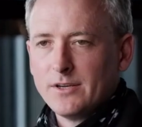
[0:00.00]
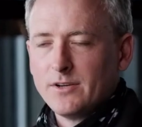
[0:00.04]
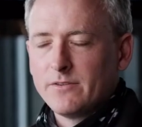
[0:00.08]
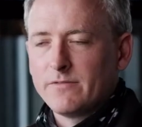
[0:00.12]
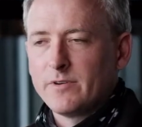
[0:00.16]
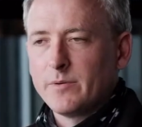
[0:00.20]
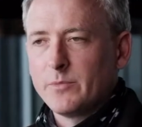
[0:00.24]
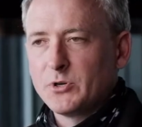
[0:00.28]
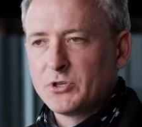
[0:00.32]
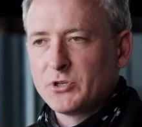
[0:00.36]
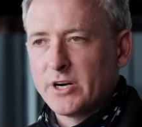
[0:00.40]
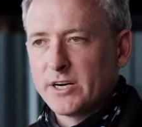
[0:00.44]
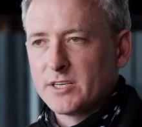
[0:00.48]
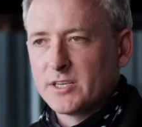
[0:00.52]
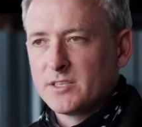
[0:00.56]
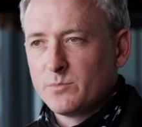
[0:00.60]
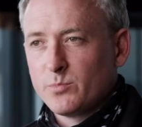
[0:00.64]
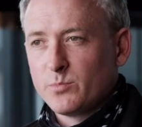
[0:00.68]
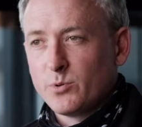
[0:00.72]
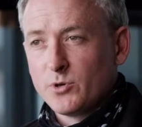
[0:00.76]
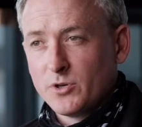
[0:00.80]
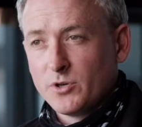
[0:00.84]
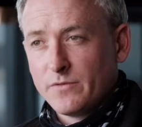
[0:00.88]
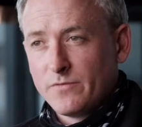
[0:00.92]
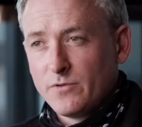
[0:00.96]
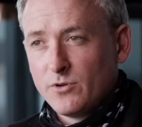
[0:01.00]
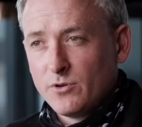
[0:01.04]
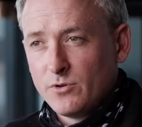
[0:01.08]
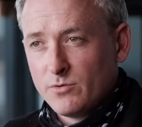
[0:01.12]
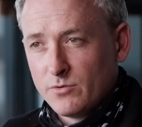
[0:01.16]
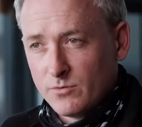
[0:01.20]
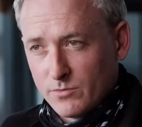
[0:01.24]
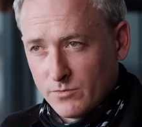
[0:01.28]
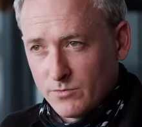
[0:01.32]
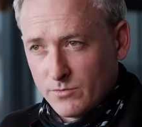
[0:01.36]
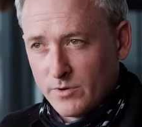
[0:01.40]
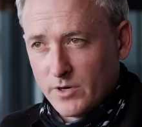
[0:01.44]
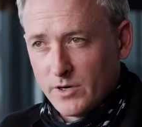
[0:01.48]
From a Traxtion point of view,
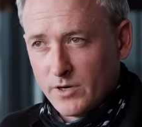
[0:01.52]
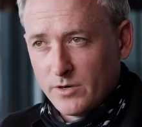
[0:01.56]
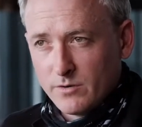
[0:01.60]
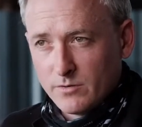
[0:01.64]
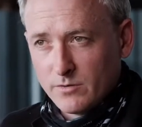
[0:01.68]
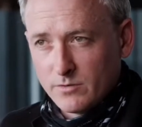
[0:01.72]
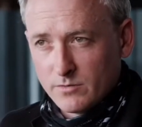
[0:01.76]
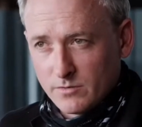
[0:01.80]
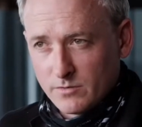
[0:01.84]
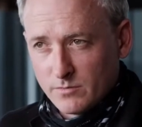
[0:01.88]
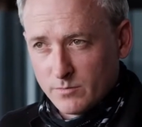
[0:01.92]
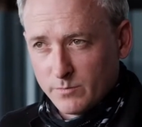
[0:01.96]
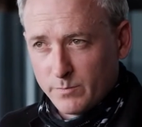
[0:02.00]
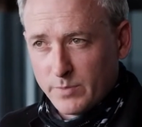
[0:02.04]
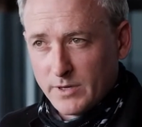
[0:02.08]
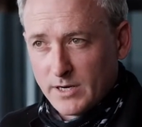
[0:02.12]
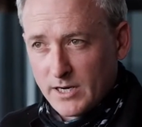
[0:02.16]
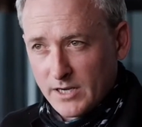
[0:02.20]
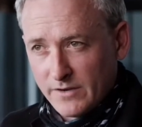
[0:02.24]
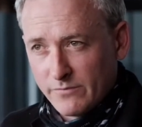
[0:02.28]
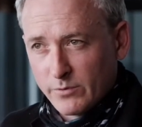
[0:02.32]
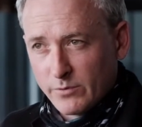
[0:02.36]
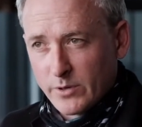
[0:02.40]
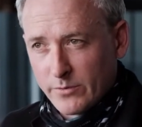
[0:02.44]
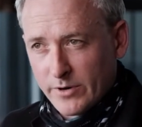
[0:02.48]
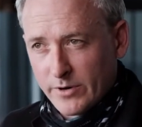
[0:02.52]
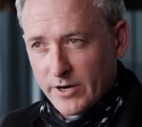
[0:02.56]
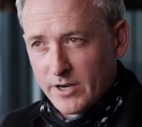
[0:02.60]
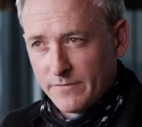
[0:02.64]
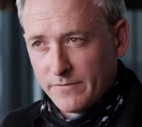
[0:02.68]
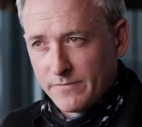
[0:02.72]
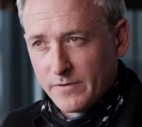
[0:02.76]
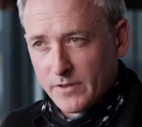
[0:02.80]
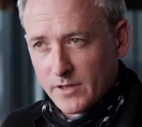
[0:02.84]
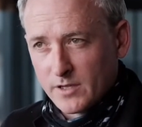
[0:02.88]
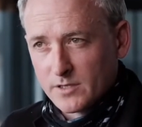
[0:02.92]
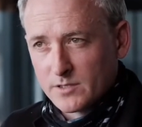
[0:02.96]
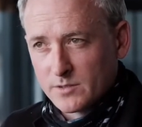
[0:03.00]
we believe we're ready
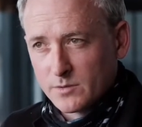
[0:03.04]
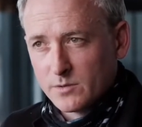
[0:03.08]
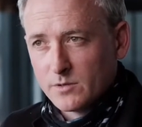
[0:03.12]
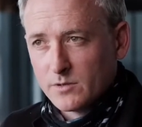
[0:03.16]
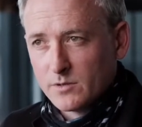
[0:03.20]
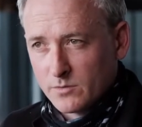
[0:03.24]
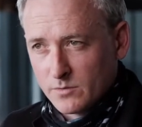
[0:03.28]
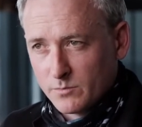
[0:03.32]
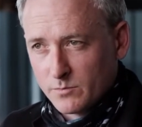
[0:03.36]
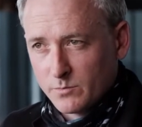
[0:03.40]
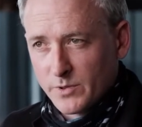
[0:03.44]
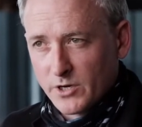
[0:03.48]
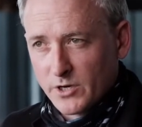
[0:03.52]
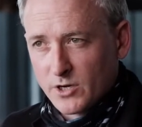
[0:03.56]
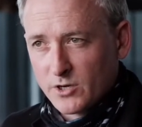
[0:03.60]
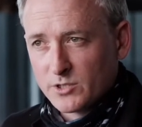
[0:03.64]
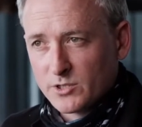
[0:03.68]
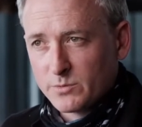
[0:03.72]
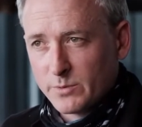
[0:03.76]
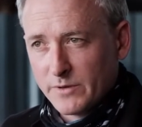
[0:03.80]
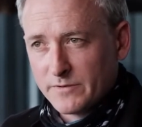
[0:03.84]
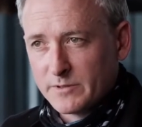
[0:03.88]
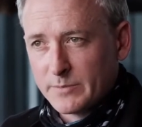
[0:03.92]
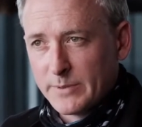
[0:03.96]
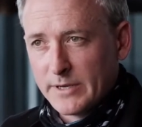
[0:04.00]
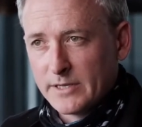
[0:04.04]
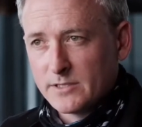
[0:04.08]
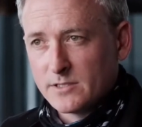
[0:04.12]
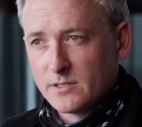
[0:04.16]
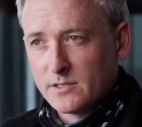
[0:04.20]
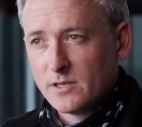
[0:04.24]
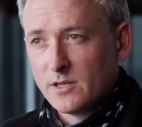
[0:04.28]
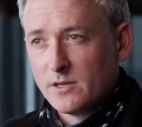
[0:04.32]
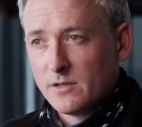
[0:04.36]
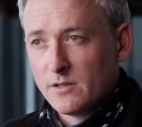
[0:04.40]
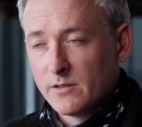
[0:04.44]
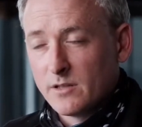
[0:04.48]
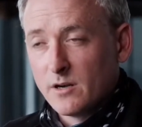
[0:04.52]
for this because we've spent
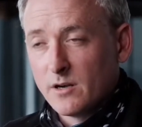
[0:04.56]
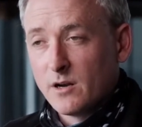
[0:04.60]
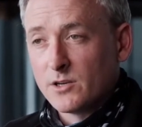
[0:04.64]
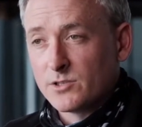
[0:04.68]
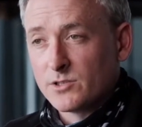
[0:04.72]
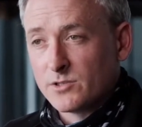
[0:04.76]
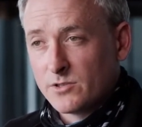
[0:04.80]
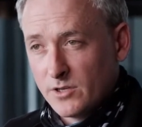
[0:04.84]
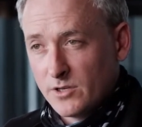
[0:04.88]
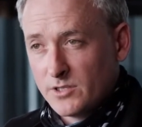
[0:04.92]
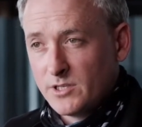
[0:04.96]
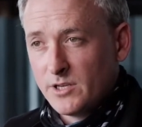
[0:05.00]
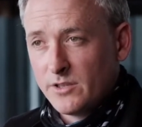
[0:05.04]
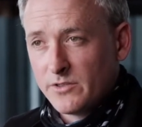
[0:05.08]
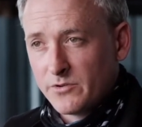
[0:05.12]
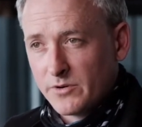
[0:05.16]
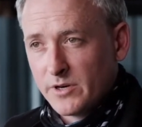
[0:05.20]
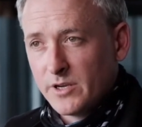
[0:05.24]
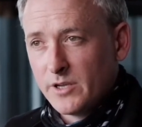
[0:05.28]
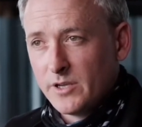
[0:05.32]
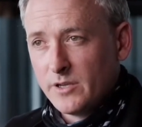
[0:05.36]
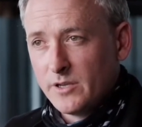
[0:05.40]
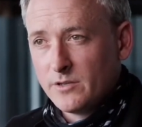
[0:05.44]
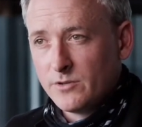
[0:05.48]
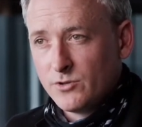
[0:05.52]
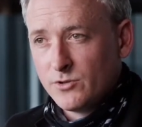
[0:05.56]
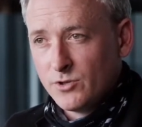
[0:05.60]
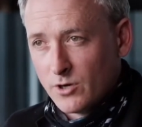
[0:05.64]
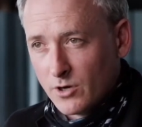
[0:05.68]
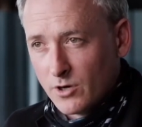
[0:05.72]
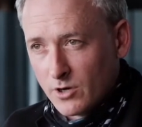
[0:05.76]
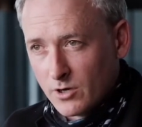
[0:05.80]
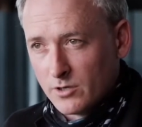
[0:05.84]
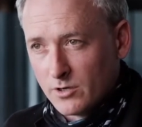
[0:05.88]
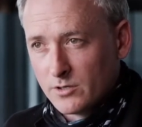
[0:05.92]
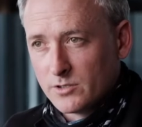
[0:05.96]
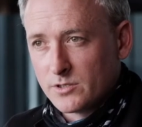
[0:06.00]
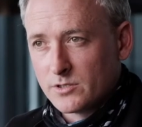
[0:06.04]
the last 33
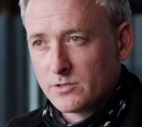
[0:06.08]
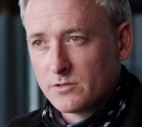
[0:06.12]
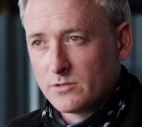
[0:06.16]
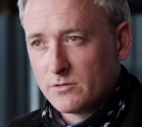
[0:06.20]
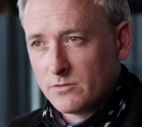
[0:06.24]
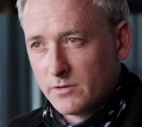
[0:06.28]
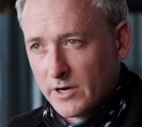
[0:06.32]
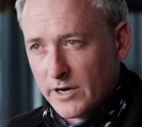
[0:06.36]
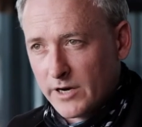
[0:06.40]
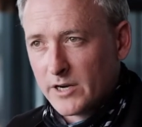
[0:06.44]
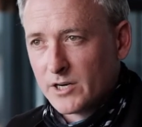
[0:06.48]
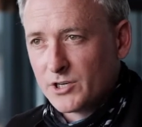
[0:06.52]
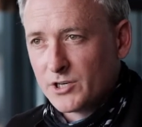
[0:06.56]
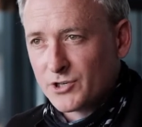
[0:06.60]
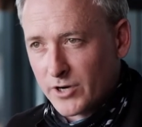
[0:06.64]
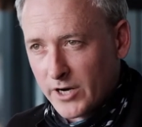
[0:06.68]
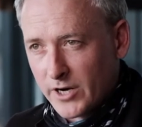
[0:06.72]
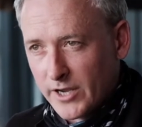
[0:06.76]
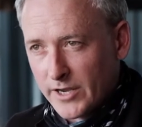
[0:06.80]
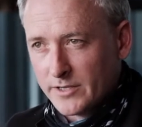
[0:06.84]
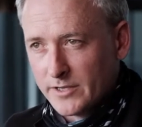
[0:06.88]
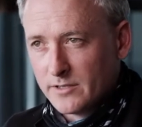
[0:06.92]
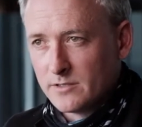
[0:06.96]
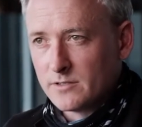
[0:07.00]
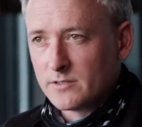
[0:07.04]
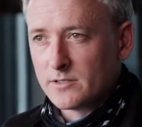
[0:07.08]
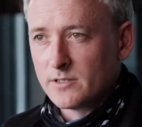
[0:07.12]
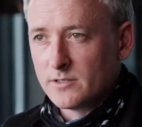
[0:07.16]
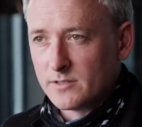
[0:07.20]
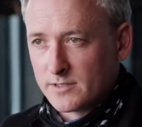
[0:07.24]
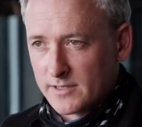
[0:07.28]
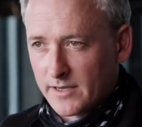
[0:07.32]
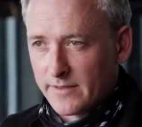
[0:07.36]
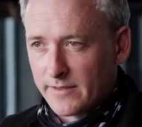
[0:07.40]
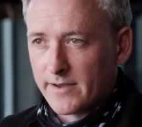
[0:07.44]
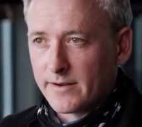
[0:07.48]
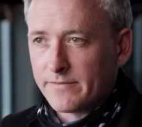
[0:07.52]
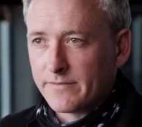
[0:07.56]
years running trains in
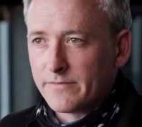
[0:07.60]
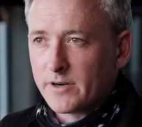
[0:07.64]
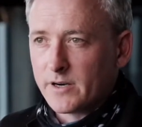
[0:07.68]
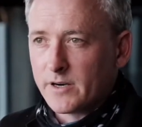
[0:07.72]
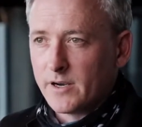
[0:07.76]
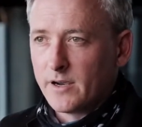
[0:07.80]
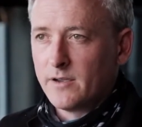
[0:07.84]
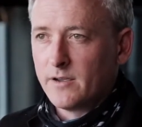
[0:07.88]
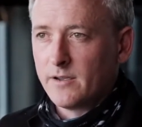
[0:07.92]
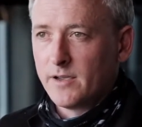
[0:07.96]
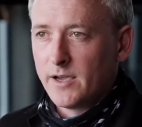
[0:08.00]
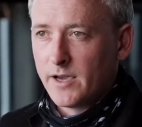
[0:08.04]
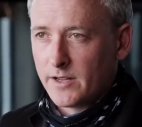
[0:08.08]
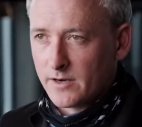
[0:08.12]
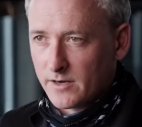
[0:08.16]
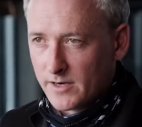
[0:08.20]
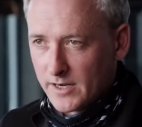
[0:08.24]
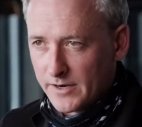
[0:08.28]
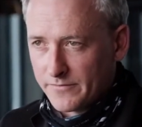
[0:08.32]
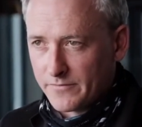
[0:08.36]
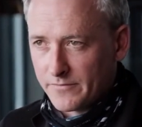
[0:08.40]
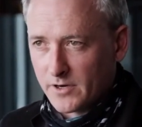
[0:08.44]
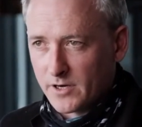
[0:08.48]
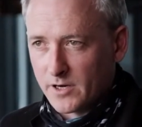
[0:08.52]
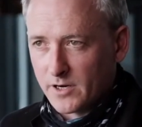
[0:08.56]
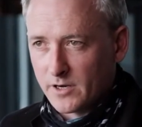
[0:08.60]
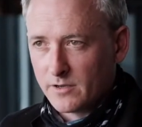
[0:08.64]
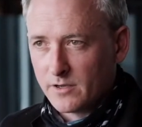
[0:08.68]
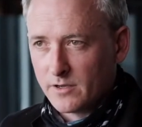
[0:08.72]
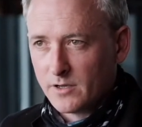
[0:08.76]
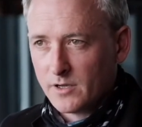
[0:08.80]
South Africa and in Africa.